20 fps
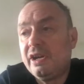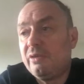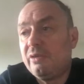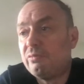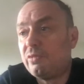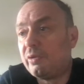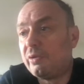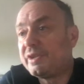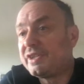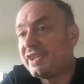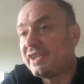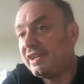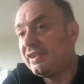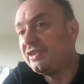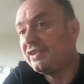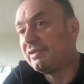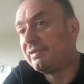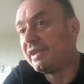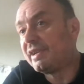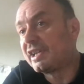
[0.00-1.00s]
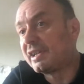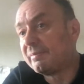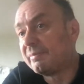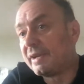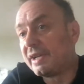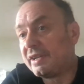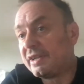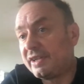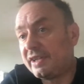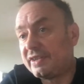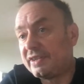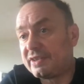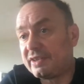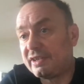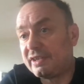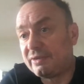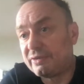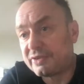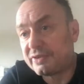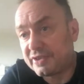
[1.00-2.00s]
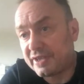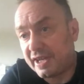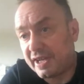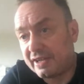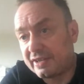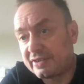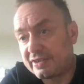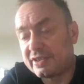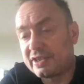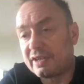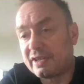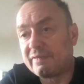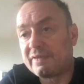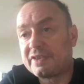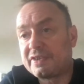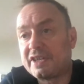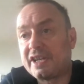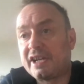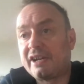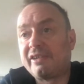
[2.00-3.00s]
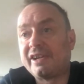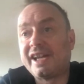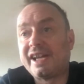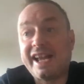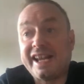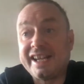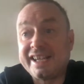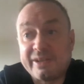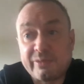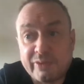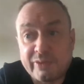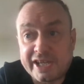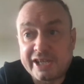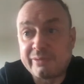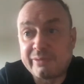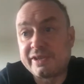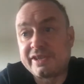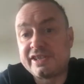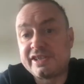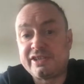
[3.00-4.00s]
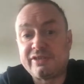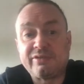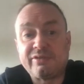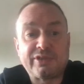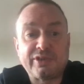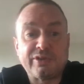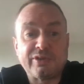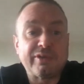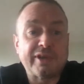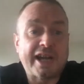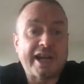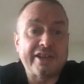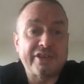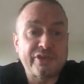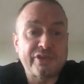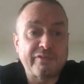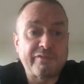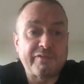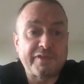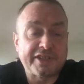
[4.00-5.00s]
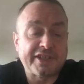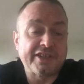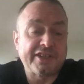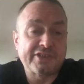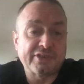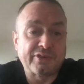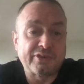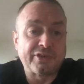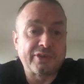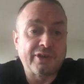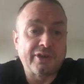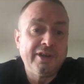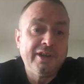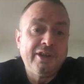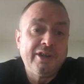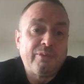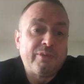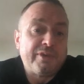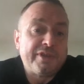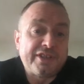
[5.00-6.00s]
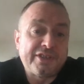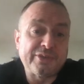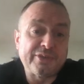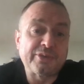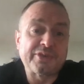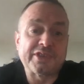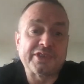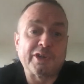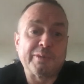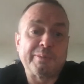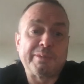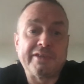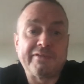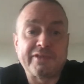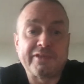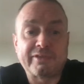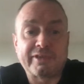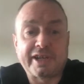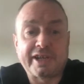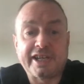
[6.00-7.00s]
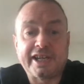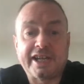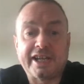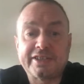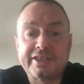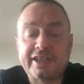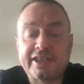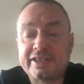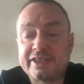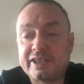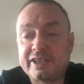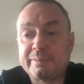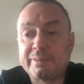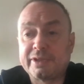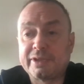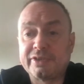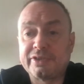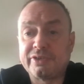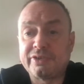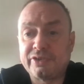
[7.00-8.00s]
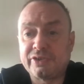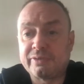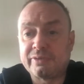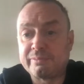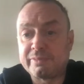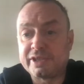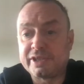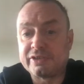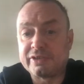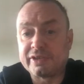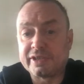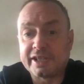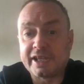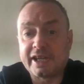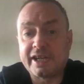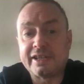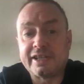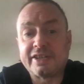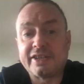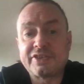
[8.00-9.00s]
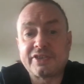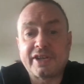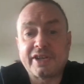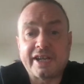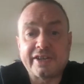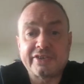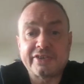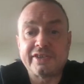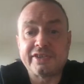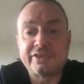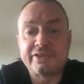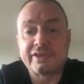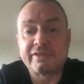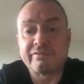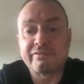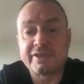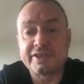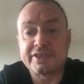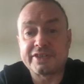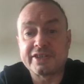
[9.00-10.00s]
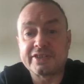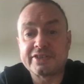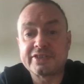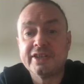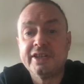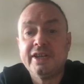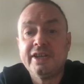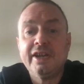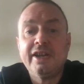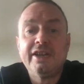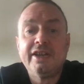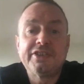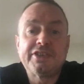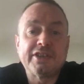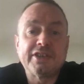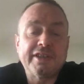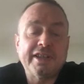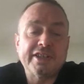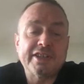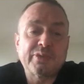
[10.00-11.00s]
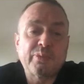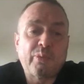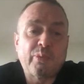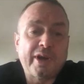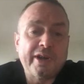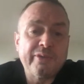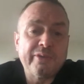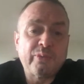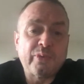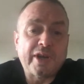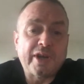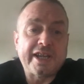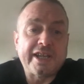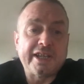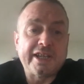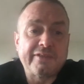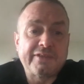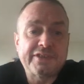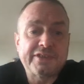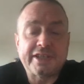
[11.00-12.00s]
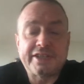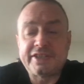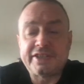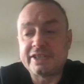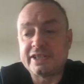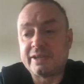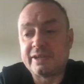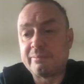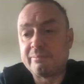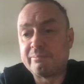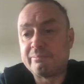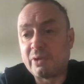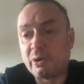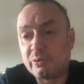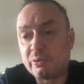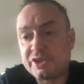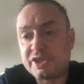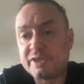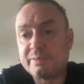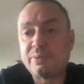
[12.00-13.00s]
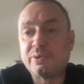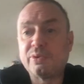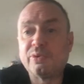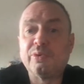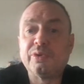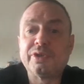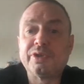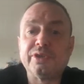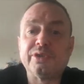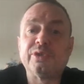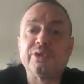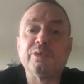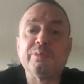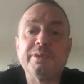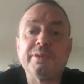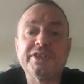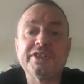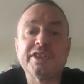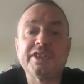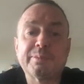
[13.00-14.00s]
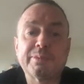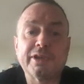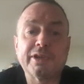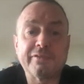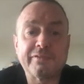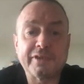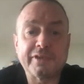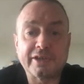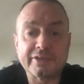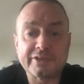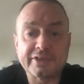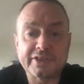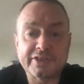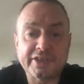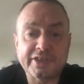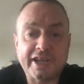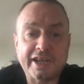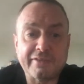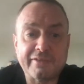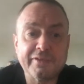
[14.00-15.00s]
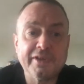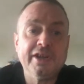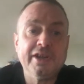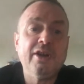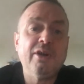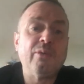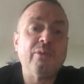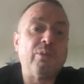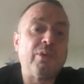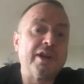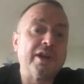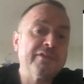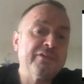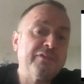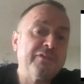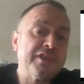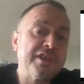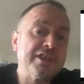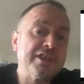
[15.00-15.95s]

What we tend to recommend is that you set a service area anyway, whether you do actual visits or not, which is also a bit of a grey hat tactic, because you shouldn't be doing that unless you're actually doing visits. So that's one way of setting up multiple Google business profiles, is to have one